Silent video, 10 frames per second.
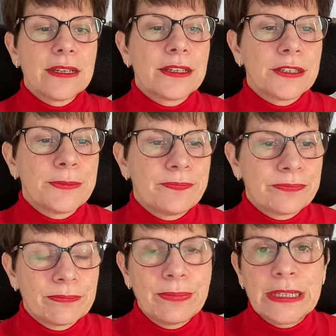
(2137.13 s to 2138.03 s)

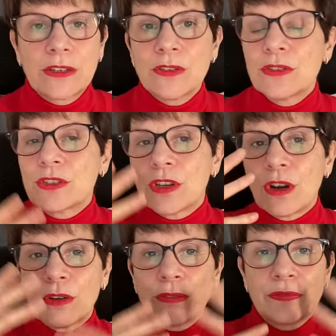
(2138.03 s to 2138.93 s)
um, because
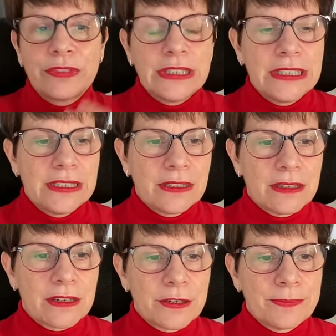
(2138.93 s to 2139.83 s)
of the
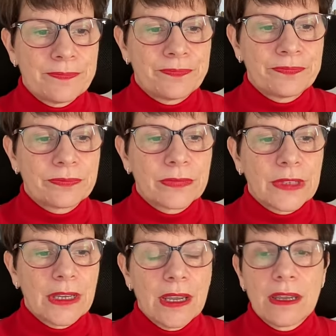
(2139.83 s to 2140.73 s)
um,
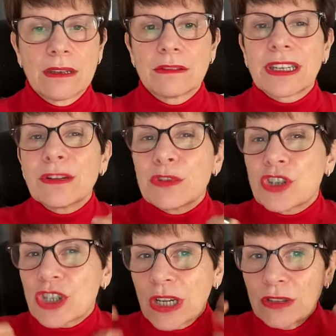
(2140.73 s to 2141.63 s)
kind of a
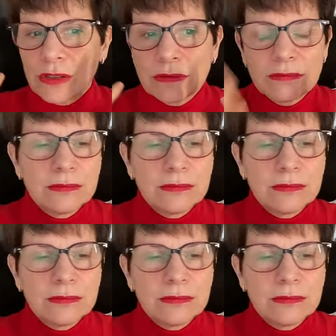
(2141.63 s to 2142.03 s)
shadow.